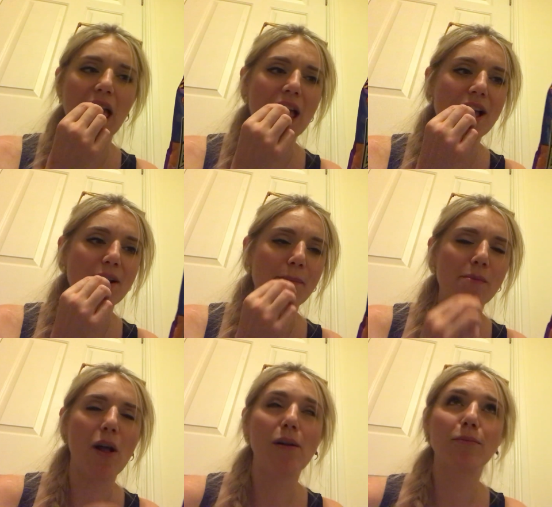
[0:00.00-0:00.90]

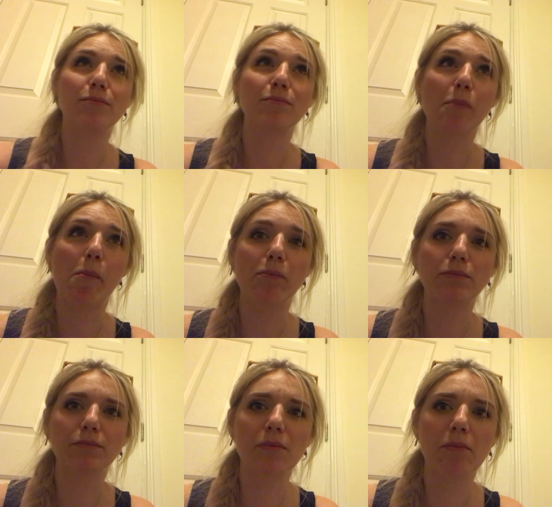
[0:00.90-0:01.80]

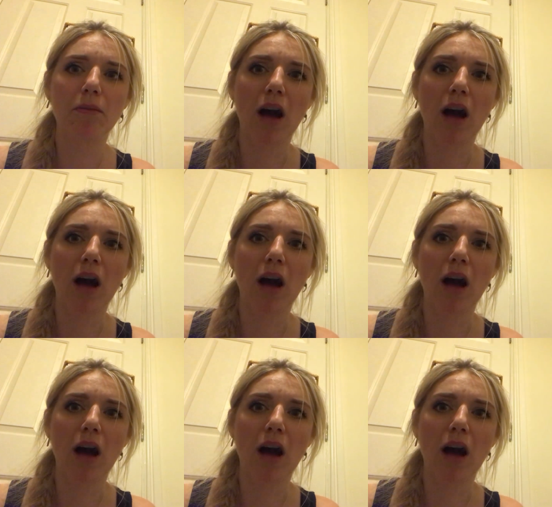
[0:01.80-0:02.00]
Nothing is said.